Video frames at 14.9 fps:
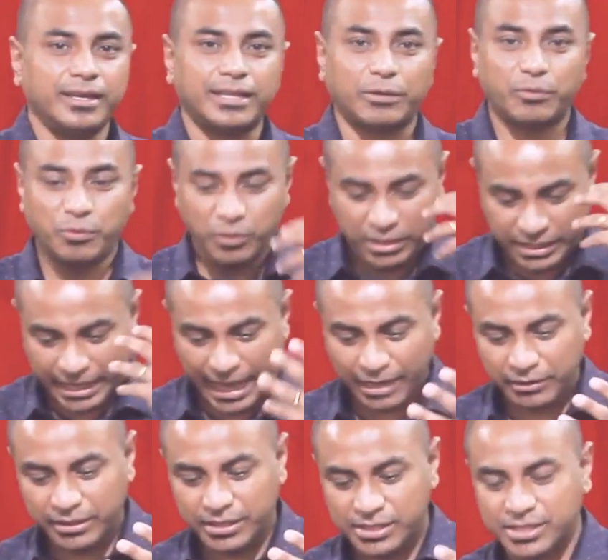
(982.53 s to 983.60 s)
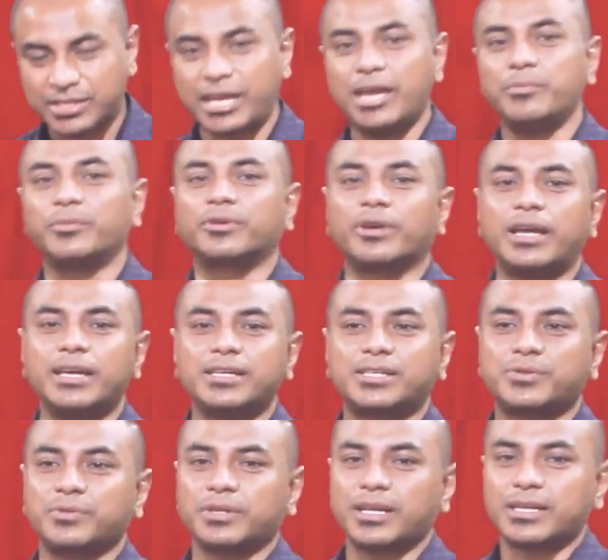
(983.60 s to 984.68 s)
That we will carry the same
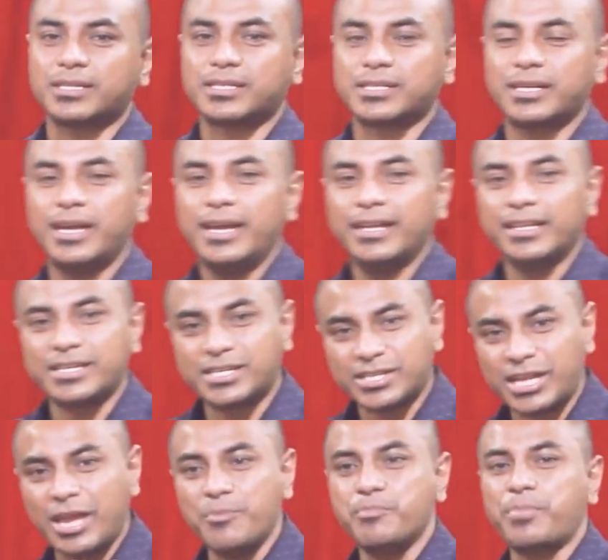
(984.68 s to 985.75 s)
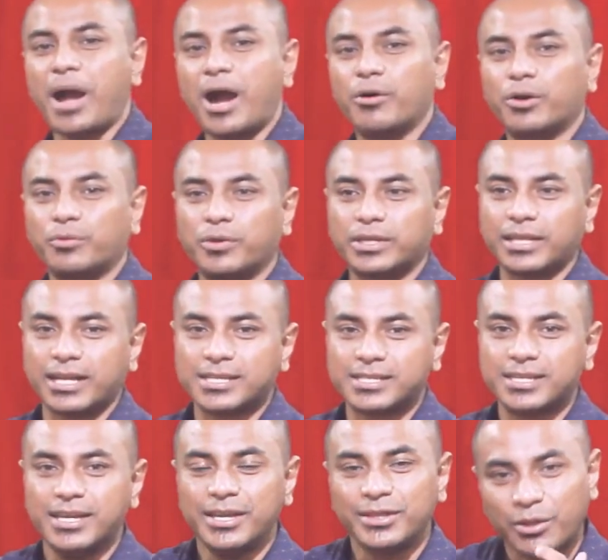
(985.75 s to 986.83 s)
grace with us, the same power with
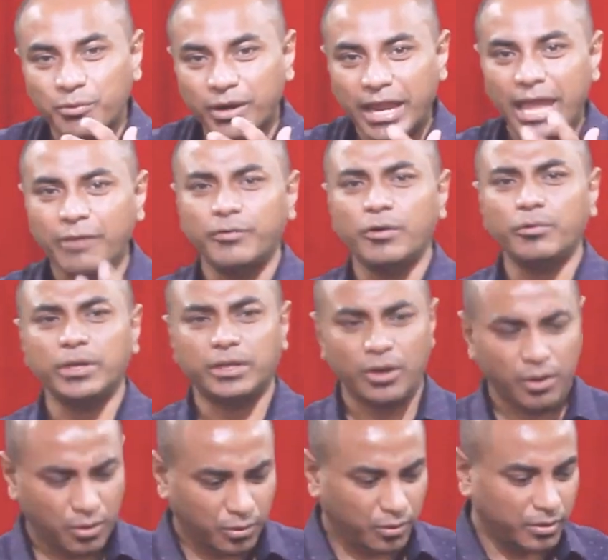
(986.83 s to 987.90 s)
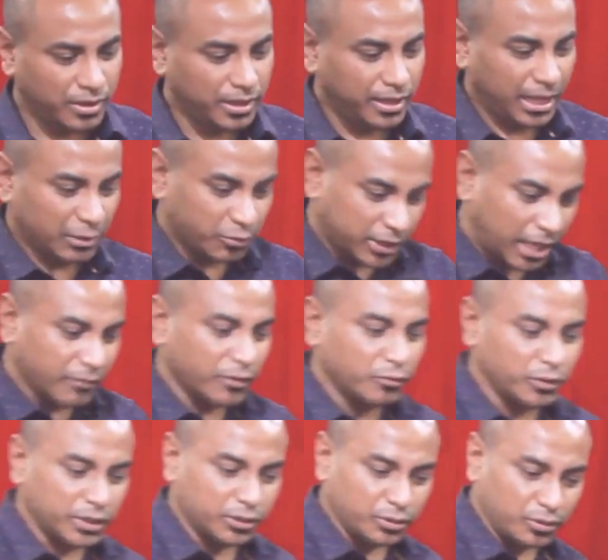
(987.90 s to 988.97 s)
us, that wherever we go and whatever
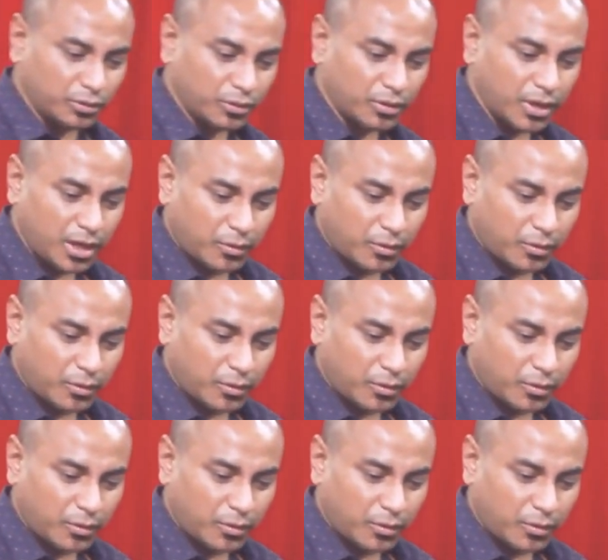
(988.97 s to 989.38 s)
we do,